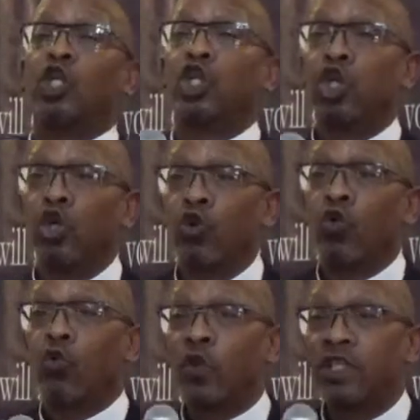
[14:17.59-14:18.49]

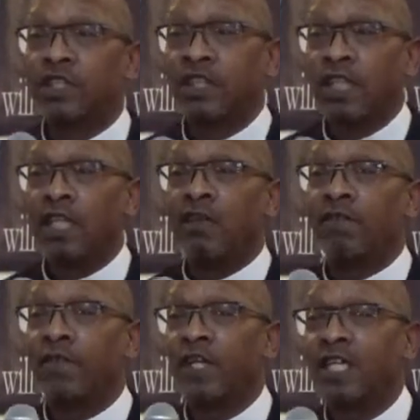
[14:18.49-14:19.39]
You
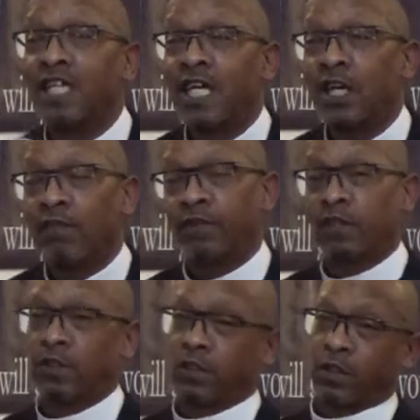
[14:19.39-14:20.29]
receive the
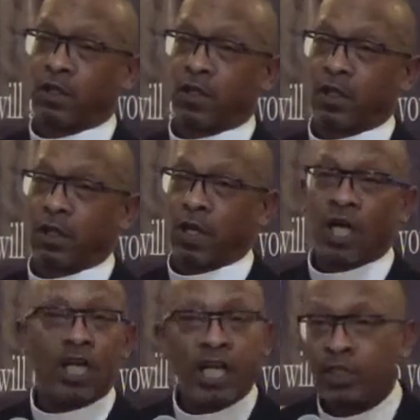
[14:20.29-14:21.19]
gift
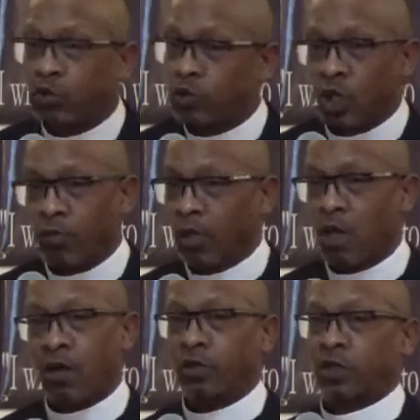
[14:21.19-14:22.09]
unless you don't
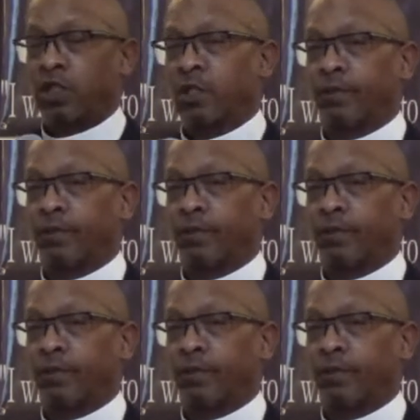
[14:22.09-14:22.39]
belong to Him.